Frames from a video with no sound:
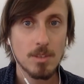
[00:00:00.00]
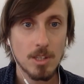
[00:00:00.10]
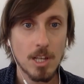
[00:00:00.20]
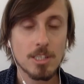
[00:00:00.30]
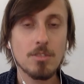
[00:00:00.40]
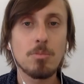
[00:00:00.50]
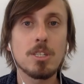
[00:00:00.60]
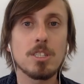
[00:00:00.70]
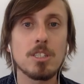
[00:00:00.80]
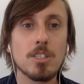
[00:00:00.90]
lots of
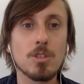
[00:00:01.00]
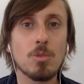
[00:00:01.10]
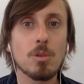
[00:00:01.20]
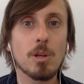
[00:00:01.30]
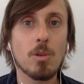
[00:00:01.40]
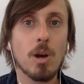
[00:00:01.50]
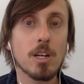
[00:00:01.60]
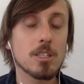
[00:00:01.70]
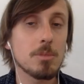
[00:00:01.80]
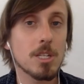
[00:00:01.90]
businesses were
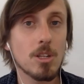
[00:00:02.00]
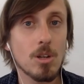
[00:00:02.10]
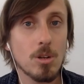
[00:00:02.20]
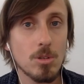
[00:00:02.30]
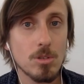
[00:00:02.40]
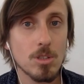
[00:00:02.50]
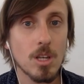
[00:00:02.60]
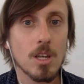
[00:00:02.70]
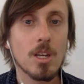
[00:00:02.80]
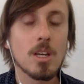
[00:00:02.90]
required to be closed.
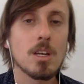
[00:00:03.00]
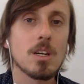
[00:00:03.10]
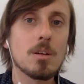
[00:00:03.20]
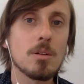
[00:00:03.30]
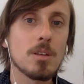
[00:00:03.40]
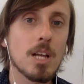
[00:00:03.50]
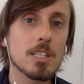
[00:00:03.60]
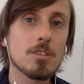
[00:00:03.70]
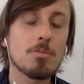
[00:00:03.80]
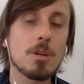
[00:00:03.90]

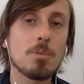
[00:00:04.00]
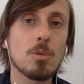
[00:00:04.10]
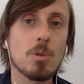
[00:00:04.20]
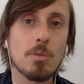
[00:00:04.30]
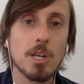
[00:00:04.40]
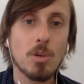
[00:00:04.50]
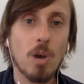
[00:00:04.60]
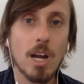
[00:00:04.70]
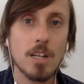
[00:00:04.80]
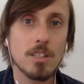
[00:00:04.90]
Lots of people were
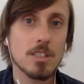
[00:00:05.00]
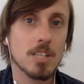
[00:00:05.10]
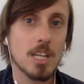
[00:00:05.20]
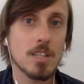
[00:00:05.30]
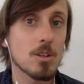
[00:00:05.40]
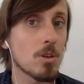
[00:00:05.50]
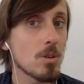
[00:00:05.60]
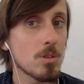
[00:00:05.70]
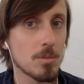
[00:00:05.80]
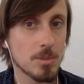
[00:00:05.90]
required to stay in their
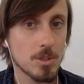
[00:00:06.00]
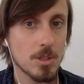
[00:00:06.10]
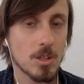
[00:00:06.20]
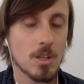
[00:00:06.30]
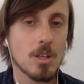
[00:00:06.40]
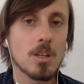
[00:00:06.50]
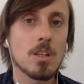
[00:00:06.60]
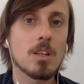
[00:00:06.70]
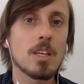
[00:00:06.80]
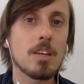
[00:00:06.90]
homes
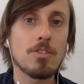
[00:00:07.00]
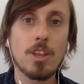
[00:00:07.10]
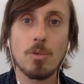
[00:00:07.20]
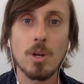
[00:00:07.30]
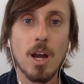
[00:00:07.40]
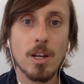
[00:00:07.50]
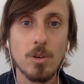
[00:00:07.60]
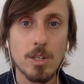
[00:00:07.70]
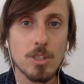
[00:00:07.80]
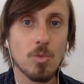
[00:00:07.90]
if they were not
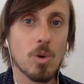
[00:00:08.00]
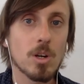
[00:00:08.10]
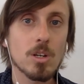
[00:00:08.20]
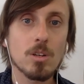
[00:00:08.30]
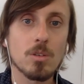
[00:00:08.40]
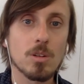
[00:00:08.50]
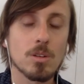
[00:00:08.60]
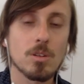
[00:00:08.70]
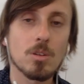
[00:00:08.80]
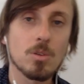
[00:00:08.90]
going to work
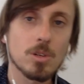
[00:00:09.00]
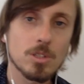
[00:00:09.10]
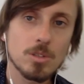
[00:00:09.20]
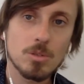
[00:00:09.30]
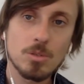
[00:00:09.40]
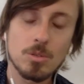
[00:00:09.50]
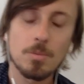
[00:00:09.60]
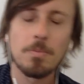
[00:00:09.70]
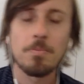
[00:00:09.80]
or to